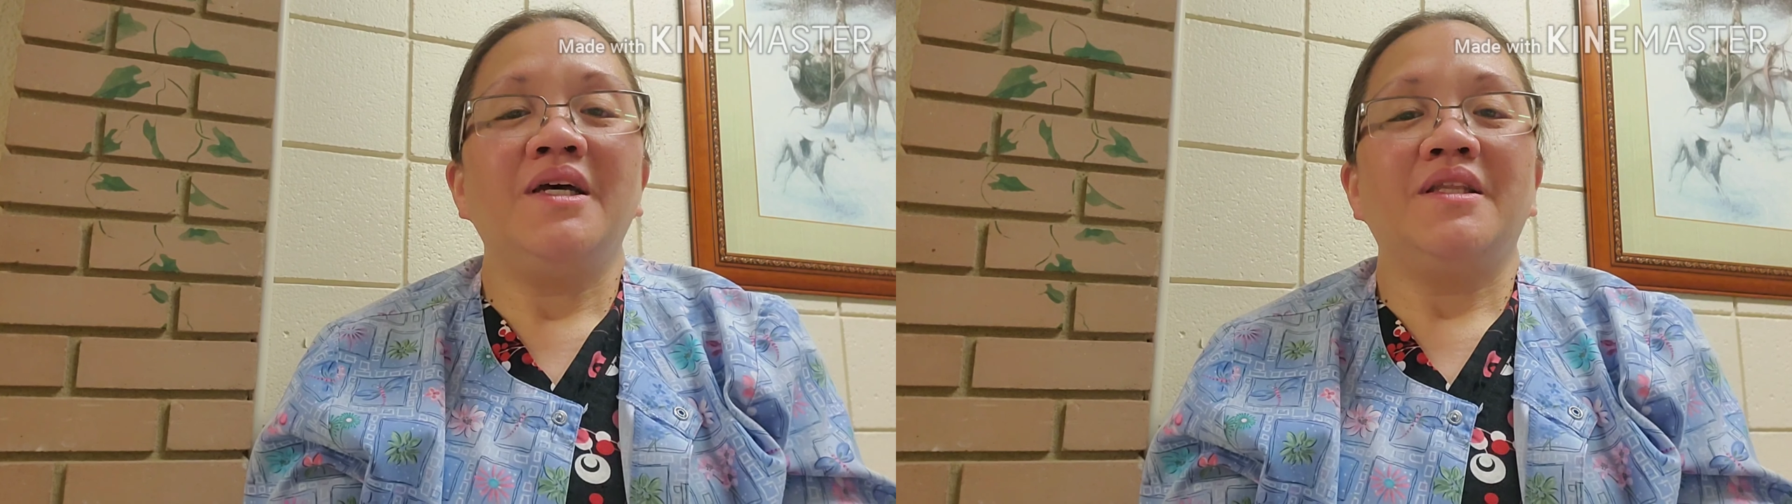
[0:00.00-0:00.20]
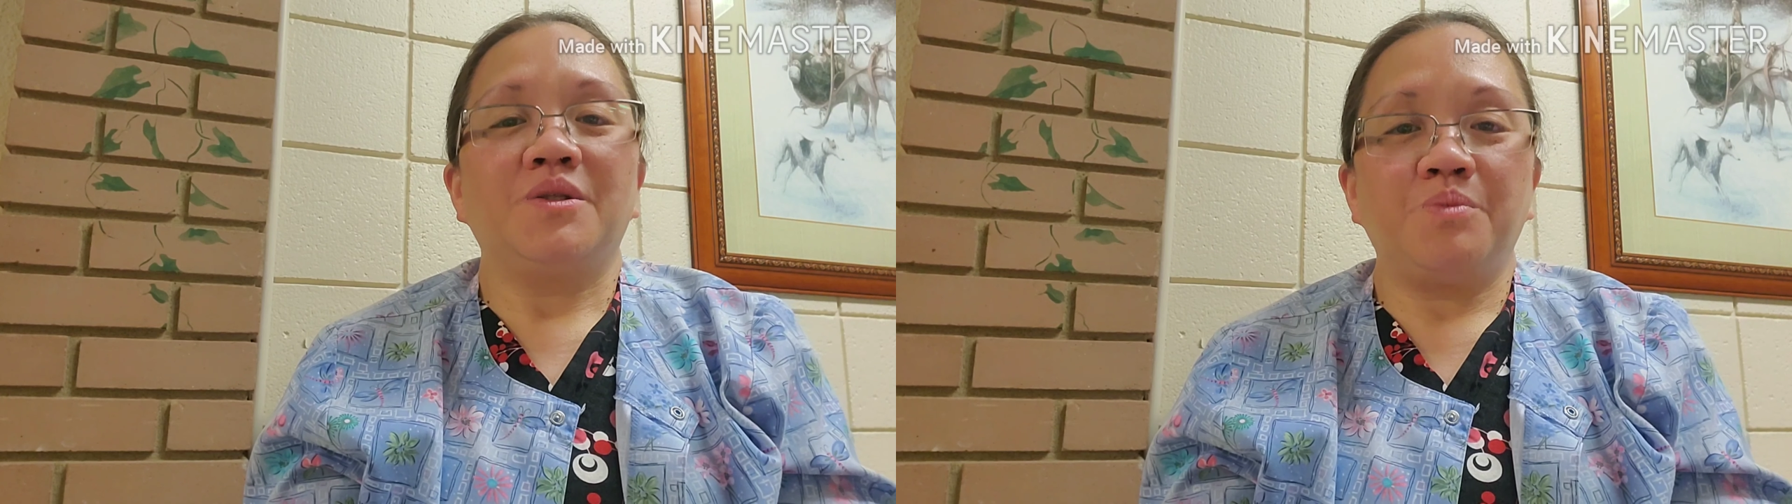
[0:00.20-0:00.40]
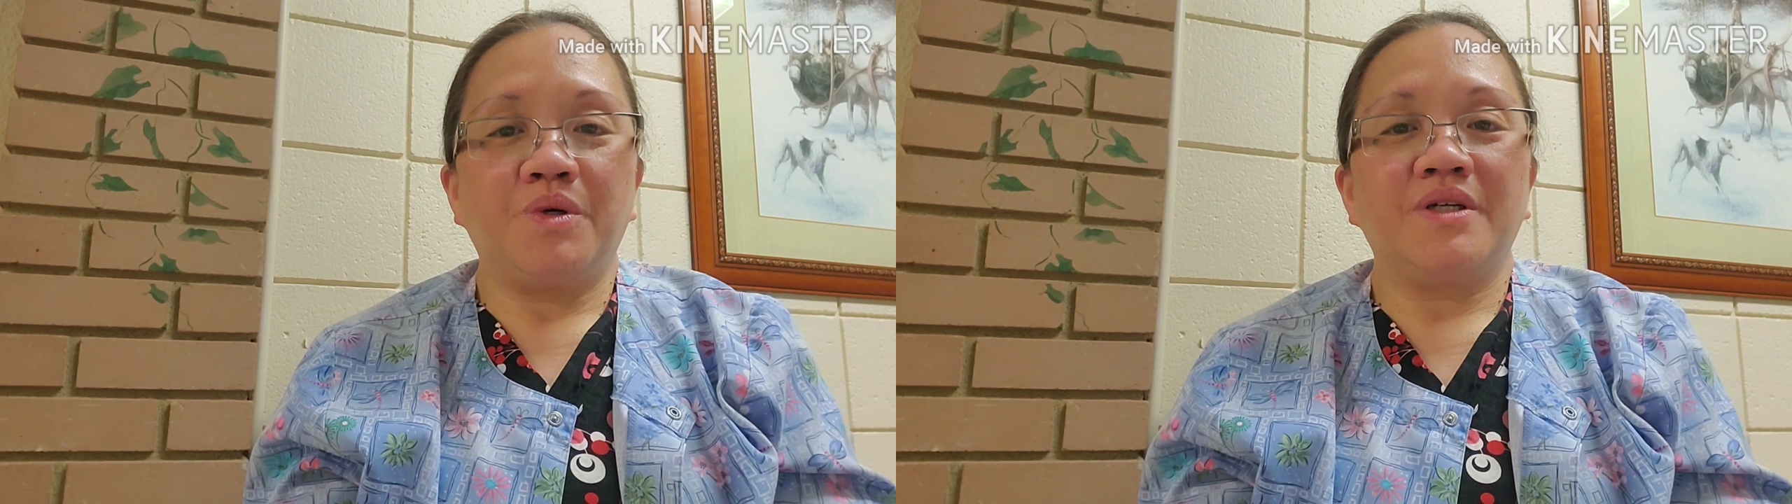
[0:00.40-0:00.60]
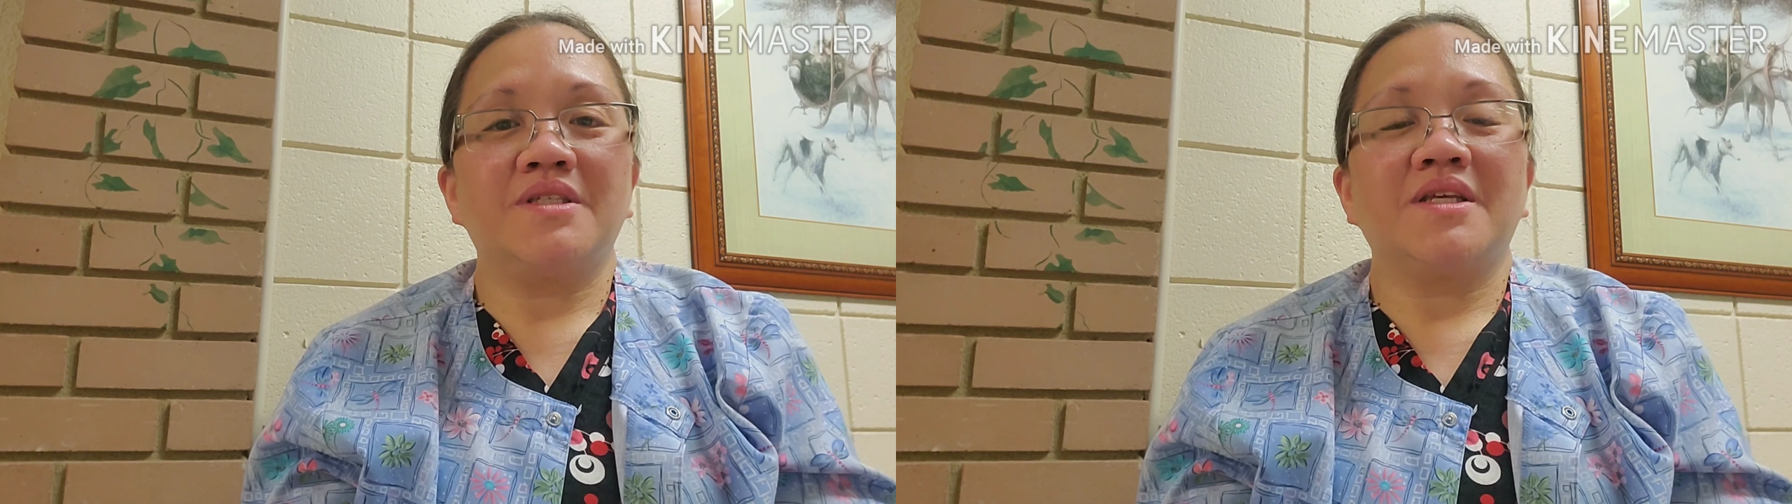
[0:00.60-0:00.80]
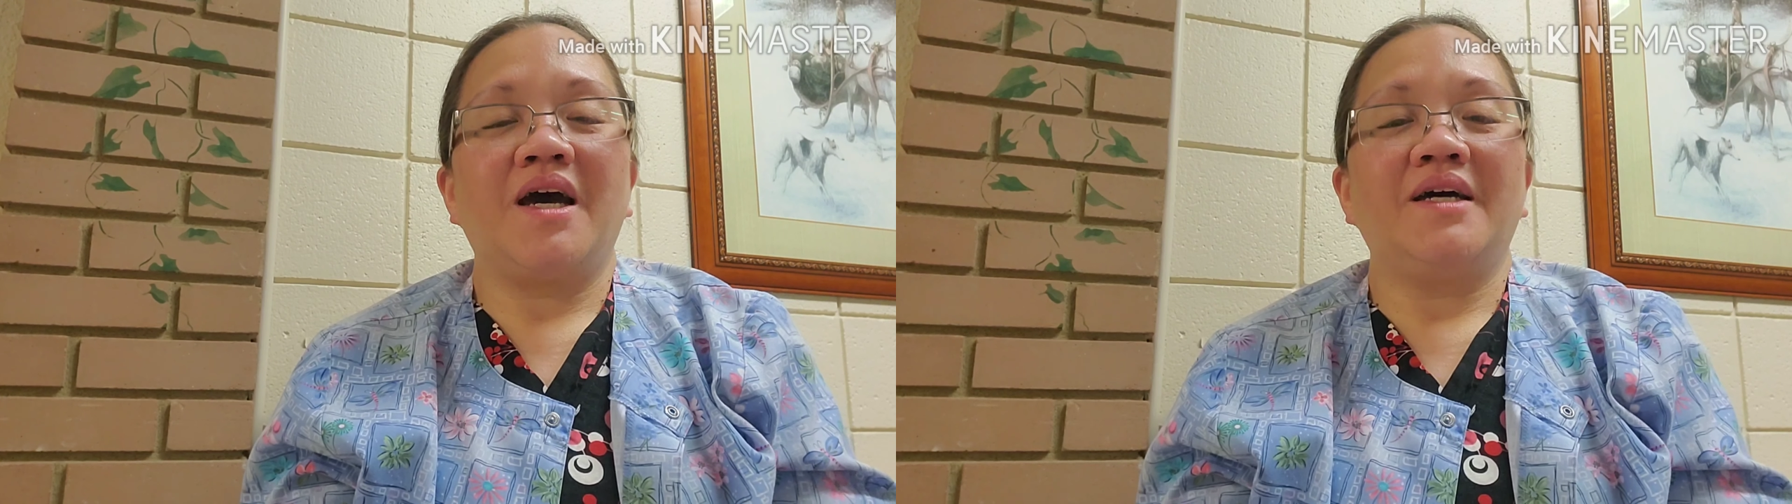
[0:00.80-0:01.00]
that
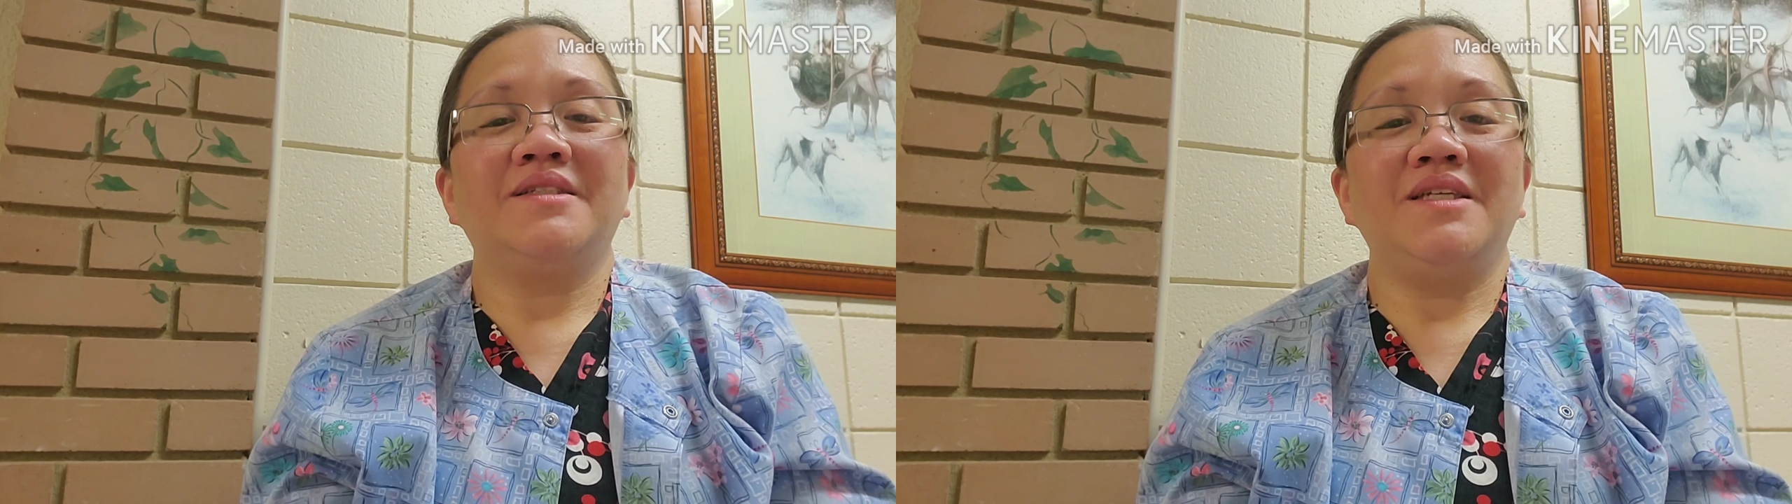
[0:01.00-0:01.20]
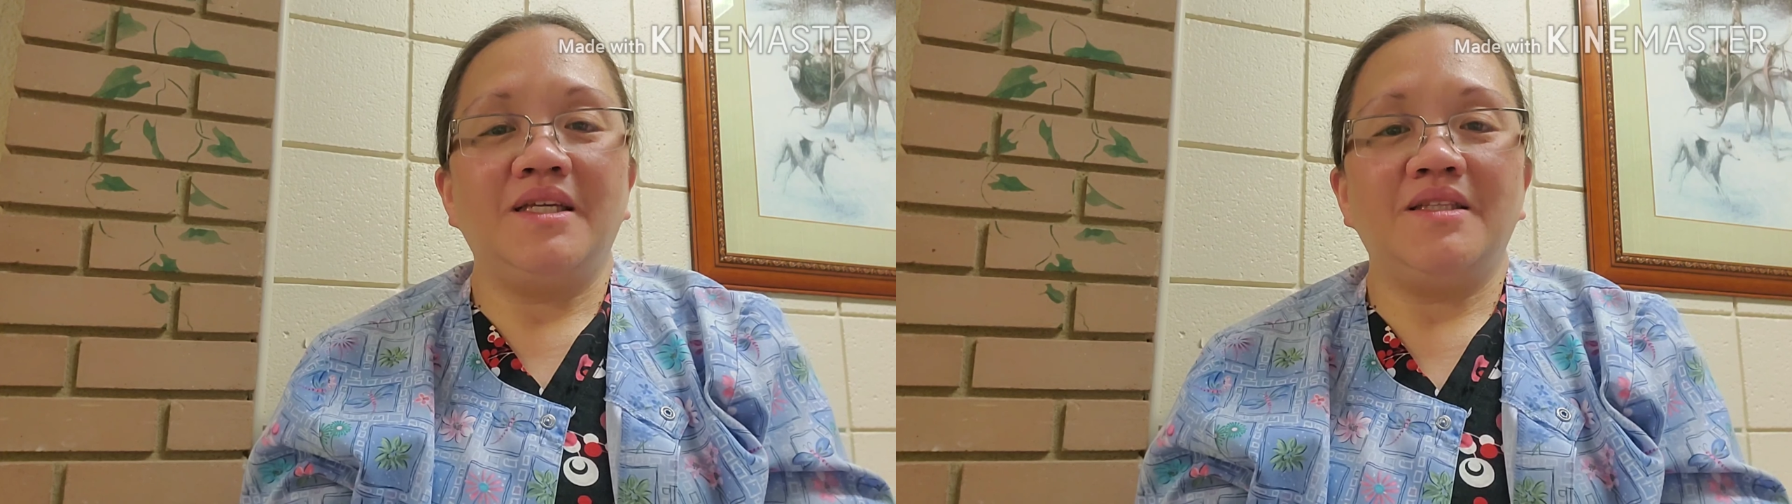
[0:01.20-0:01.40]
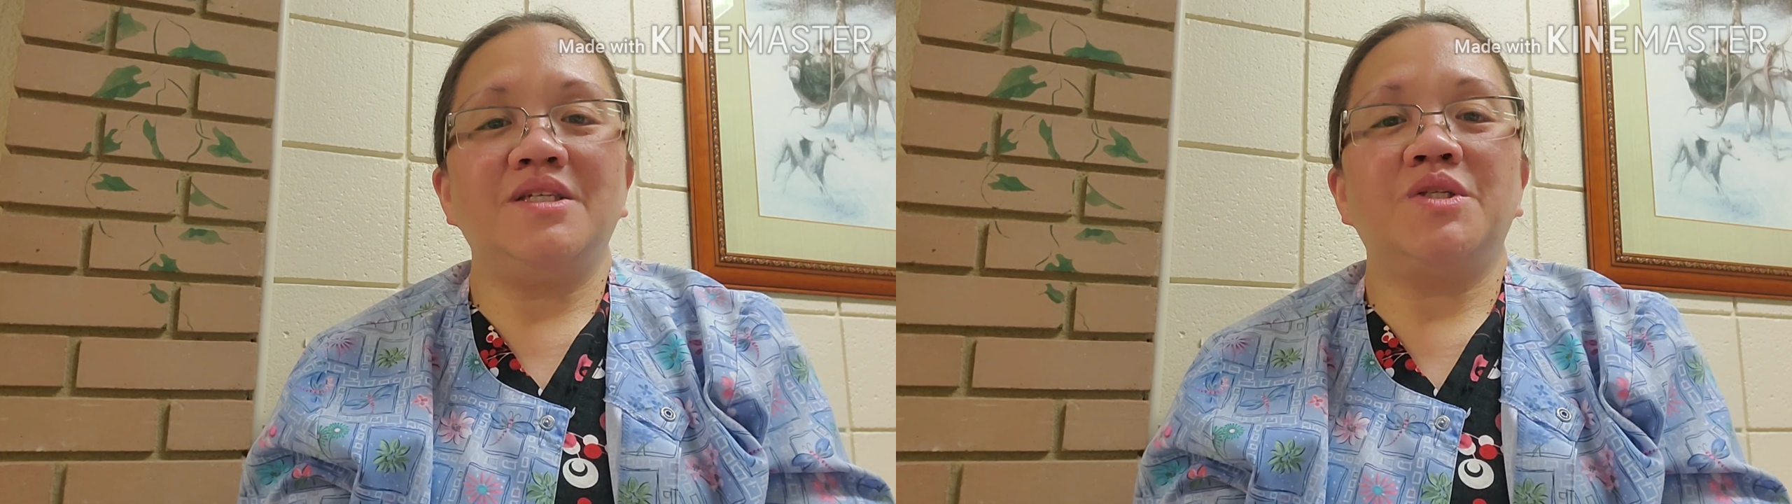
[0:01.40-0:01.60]
works at T&T